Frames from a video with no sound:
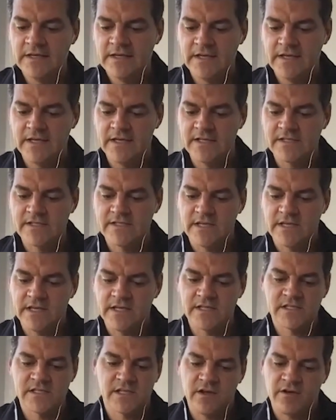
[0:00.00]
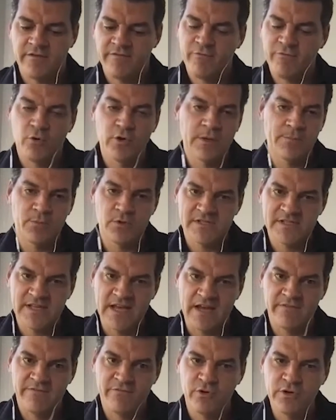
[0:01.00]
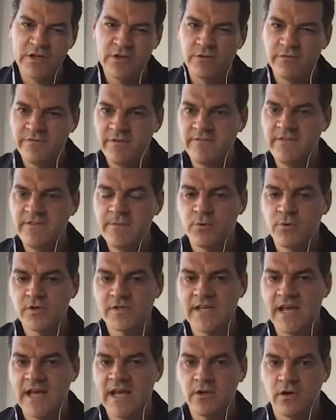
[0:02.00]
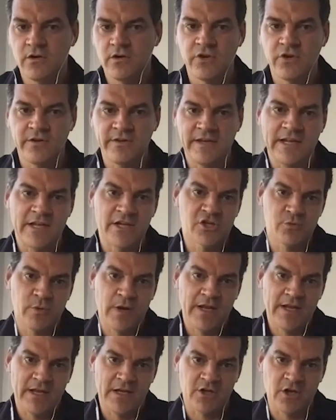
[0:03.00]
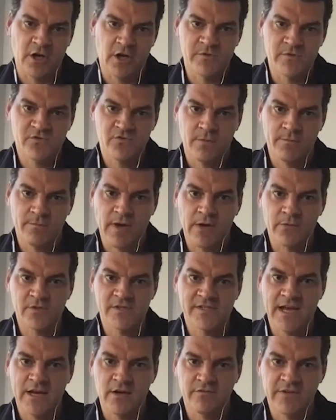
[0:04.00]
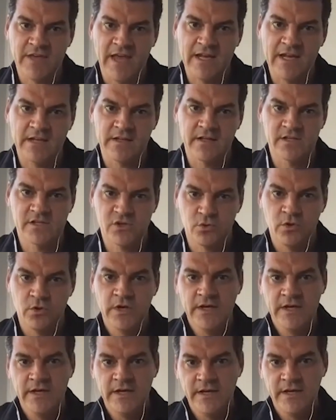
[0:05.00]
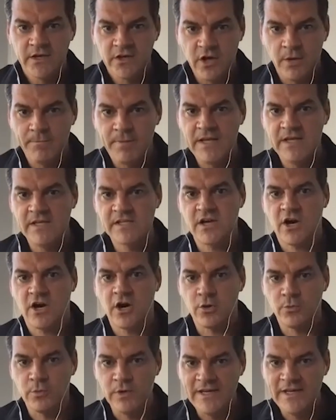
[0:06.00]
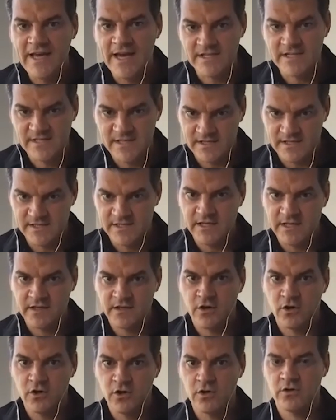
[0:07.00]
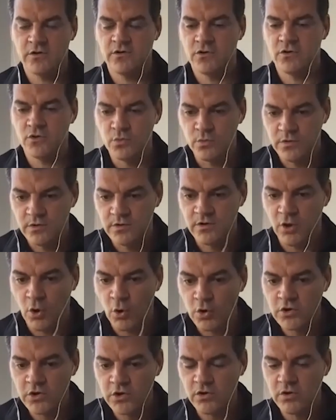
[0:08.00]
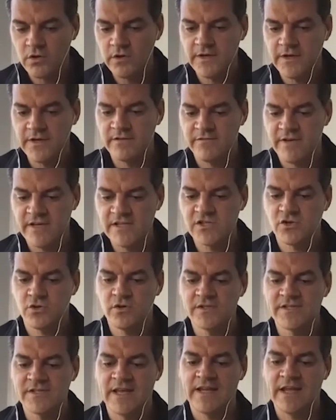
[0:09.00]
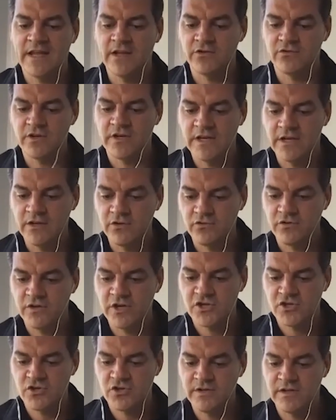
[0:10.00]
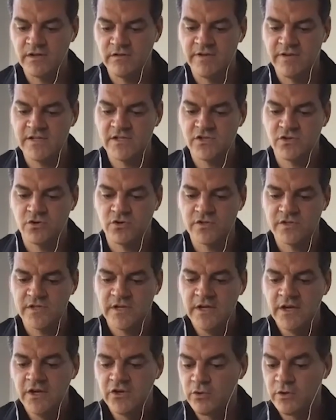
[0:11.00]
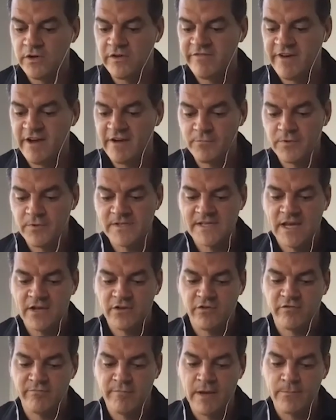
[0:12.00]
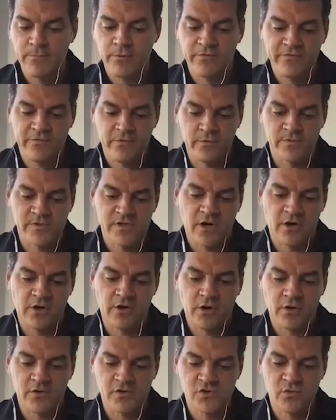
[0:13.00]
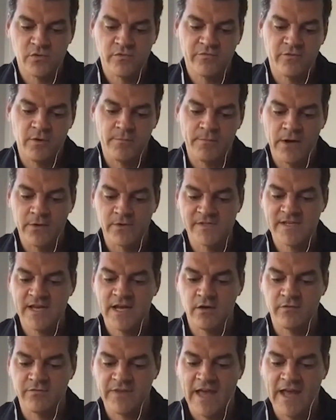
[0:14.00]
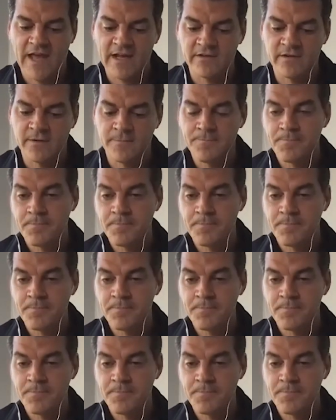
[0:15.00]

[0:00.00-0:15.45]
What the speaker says: is 40%, 40 to 50% of the daily trading comes from outside of Canada. So companies are really accessing local investors and international investors. 25% of member firms are also from outside of Canada.